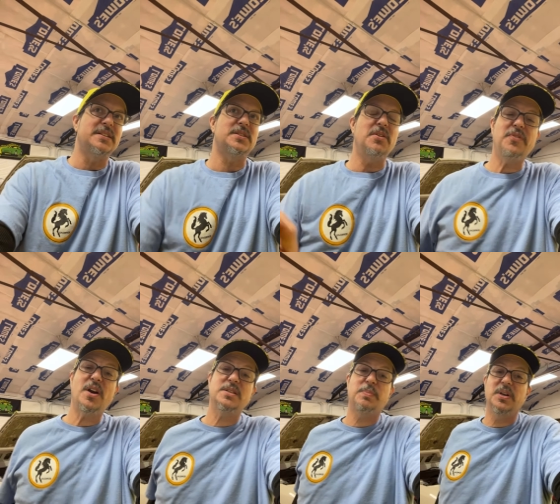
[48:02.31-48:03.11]
So far,
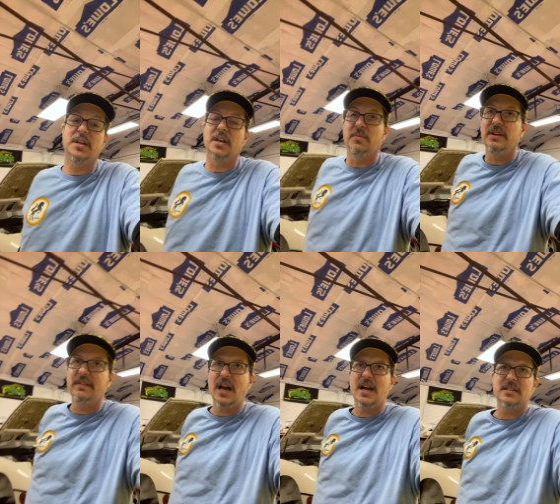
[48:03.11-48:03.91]
it's pretty good. We've
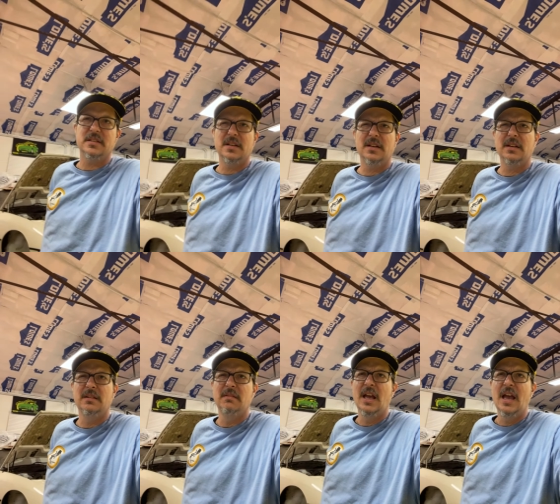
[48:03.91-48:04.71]
got, I
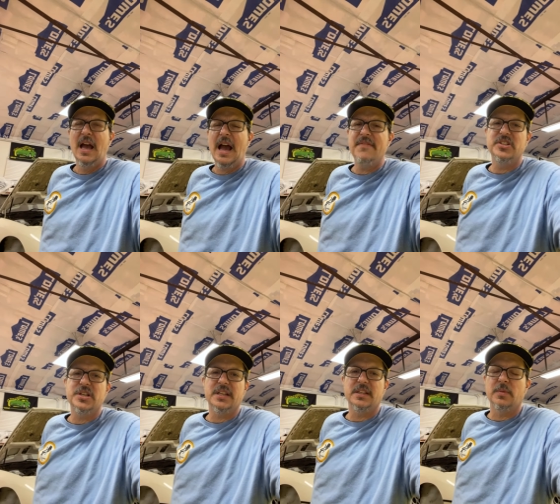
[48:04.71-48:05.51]
haven't
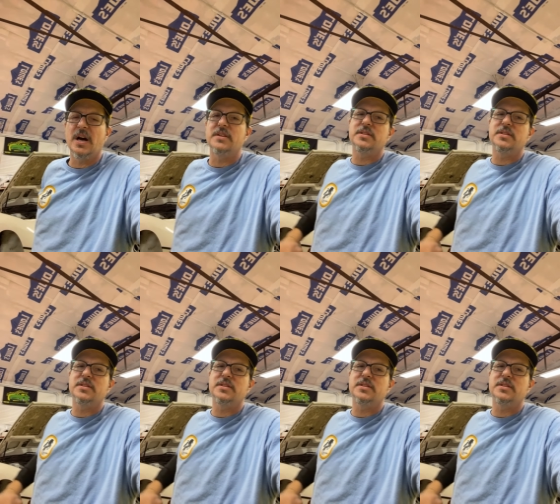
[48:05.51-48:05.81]
checked in a while.